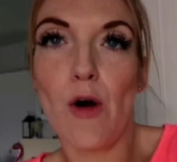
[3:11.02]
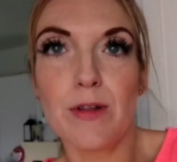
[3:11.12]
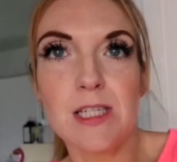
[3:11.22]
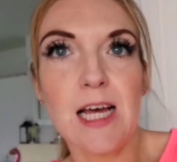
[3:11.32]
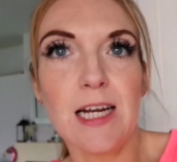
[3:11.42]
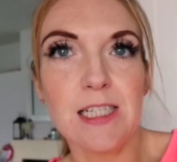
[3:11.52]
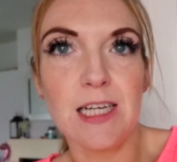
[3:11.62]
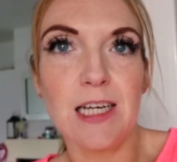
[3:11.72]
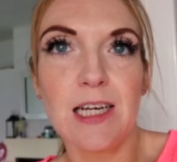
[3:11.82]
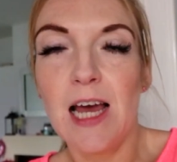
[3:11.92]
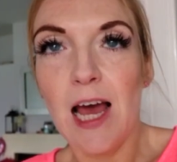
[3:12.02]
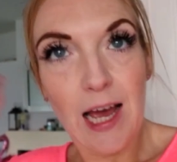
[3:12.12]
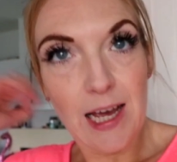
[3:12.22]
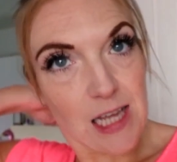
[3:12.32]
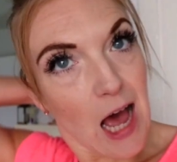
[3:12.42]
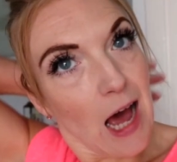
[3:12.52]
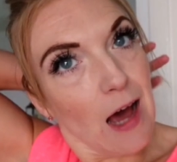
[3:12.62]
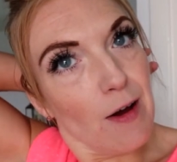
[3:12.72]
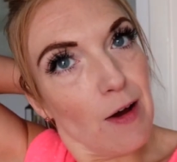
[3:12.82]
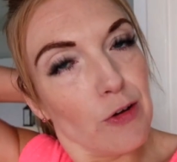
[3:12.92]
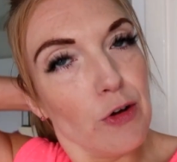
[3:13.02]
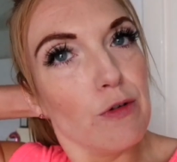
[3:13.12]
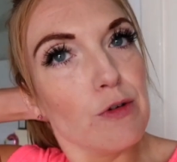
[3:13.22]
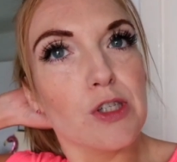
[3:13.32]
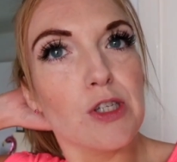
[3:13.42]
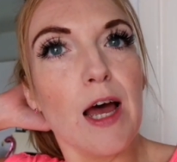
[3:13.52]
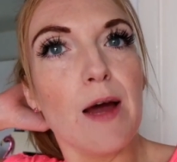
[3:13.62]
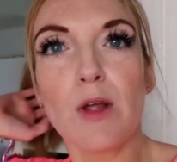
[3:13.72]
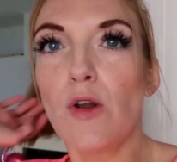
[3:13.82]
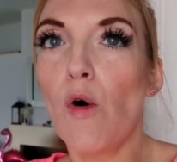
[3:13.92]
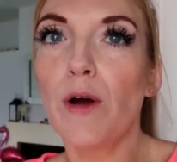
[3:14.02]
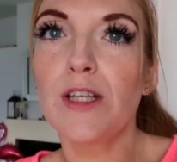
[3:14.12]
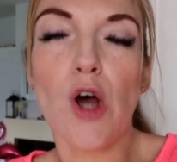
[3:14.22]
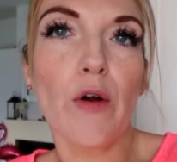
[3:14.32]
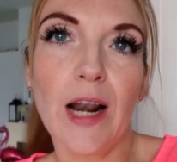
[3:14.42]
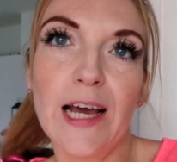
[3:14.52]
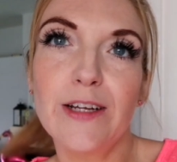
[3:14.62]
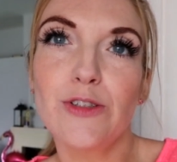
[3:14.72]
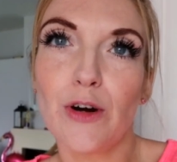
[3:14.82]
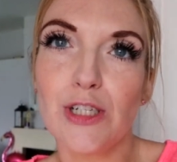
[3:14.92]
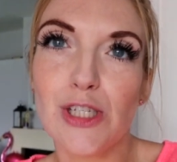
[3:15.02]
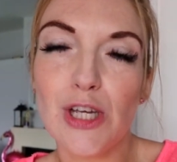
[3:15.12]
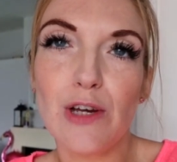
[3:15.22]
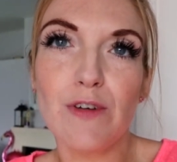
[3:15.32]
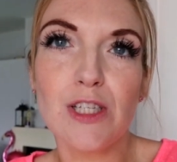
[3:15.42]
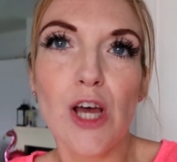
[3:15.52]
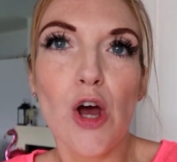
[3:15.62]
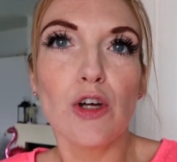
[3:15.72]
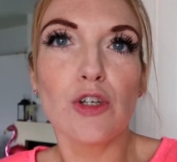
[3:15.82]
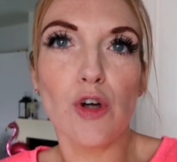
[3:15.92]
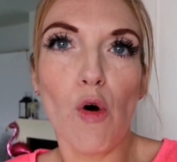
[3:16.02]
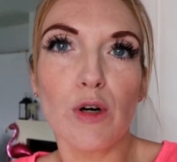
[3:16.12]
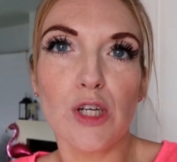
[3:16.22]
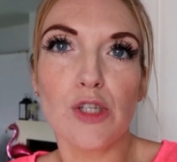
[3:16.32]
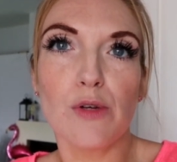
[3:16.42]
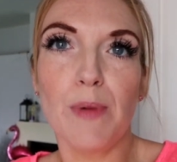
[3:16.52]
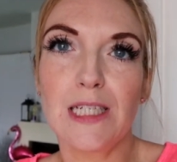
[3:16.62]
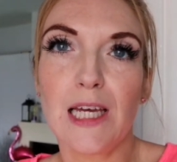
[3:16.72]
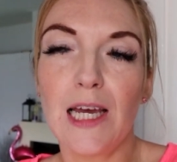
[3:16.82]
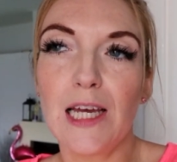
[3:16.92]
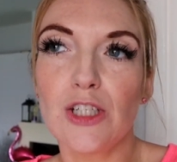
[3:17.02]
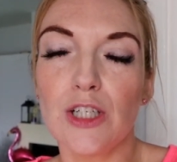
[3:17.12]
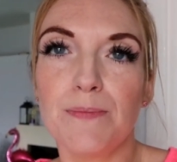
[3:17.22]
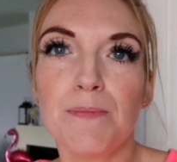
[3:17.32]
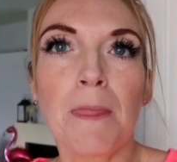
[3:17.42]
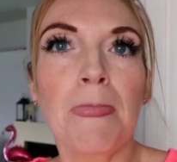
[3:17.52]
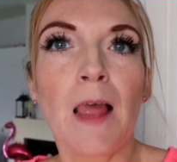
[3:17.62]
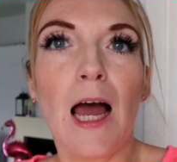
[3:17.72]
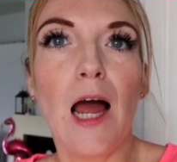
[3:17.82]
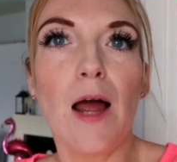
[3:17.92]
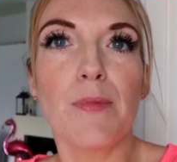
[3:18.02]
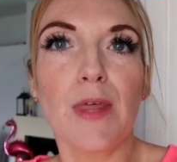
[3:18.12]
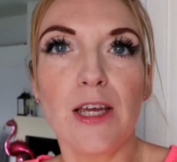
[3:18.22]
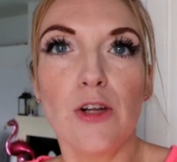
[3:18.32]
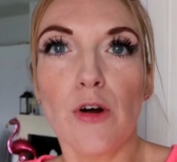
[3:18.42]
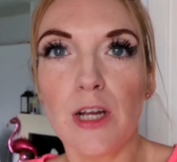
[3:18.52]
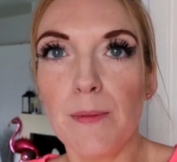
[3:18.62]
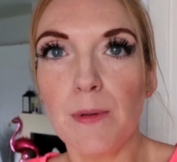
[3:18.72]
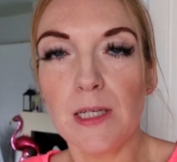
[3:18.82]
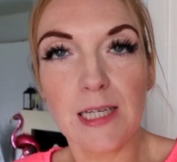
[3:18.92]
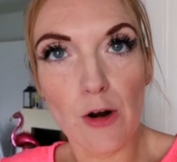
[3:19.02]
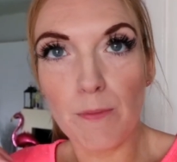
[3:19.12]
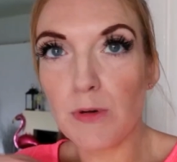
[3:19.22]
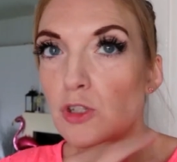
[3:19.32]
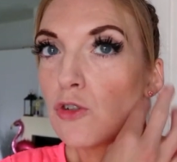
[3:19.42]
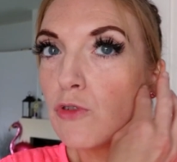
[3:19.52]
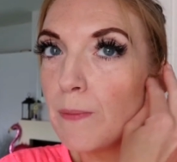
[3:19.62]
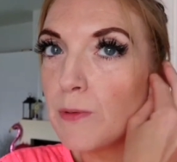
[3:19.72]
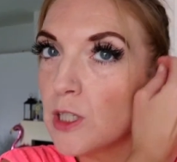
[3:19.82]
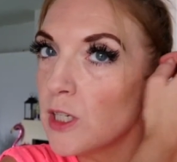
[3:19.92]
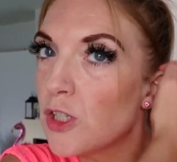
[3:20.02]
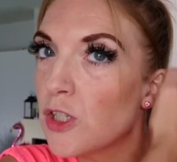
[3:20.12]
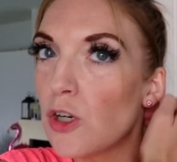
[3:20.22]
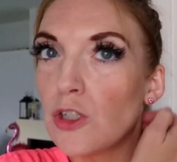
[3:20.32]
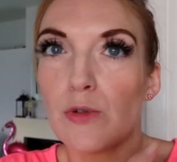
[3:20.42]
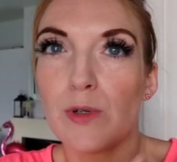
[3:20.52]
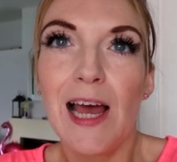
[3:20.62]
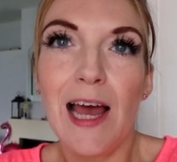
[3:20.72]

on Saturday, is I used the Lloyd's online doctor service to order some medication that you're not able to get on prescription as such. So